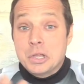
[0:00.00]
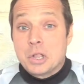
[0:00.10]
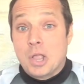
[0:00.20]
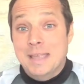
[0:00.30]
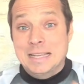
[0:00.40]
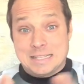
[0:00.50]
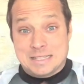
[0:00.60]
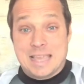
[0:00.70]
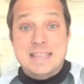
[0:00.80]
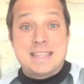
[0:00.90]
Clients
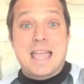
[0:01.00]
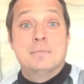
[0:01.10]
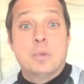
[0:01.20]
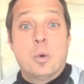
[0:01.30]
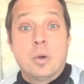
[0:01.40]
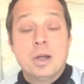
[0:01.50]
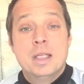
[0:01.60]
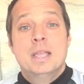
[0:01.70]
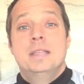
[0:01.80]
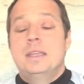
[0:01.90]
like that more
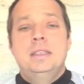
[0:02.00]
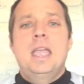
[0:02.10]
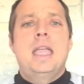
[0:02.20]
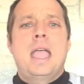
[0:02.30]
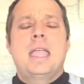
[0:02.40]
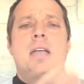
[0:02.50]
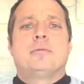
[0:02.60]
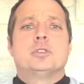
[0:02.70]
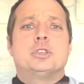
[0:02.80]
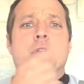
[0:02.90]
than, yeah,
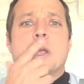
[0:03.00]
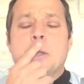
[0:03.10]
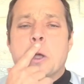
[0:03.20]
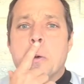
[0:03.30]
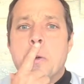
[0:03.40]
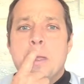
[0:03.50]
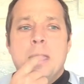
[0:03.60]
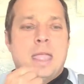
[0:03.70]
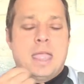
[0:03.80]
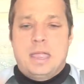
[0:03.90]
for sure I know.
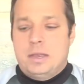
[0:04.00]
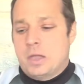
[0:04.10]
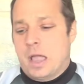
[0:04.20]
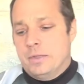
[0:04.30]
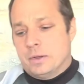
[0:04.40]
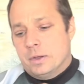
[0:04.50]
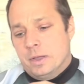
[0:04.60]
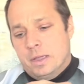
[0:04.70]
And either